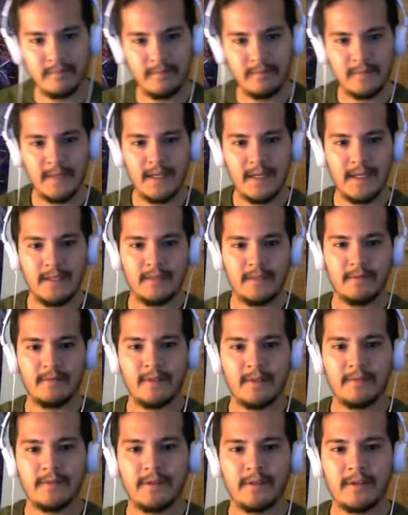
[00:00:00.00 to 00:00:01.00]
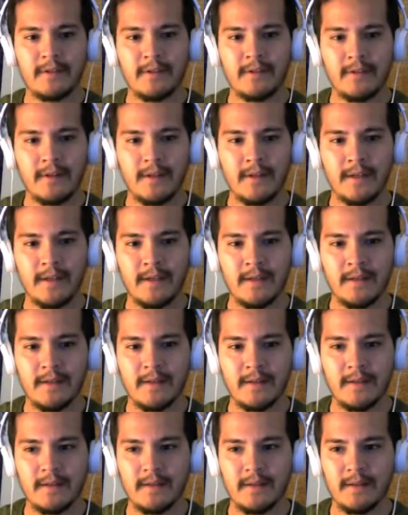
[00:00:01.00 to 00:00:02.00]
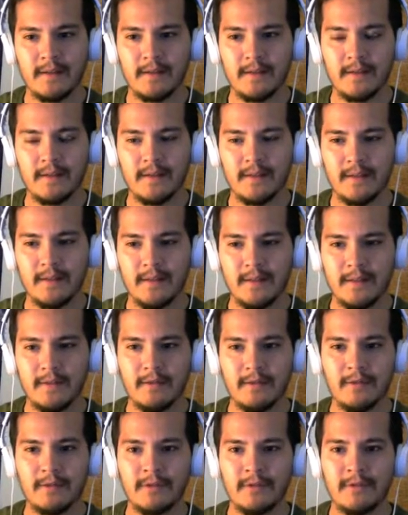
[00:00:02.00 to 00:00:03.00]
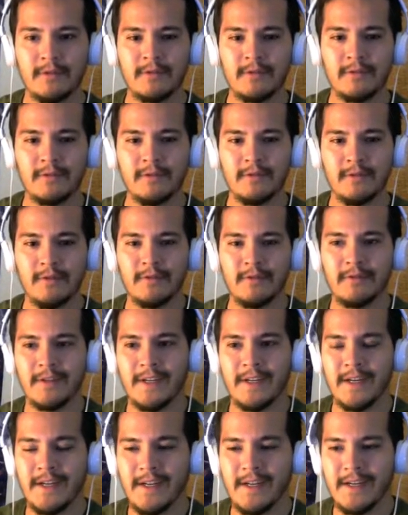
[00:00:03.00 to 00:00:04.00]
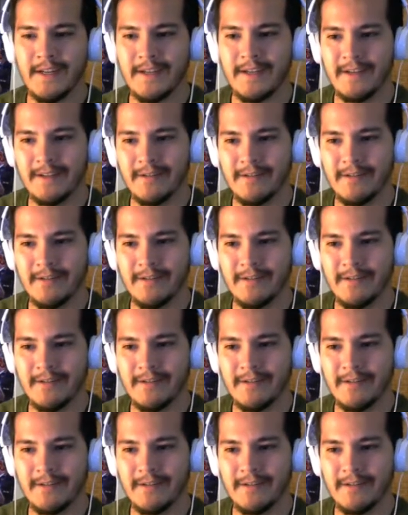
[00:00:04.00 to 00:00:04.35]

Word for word: Nice. Once per turn target. Oh, okay.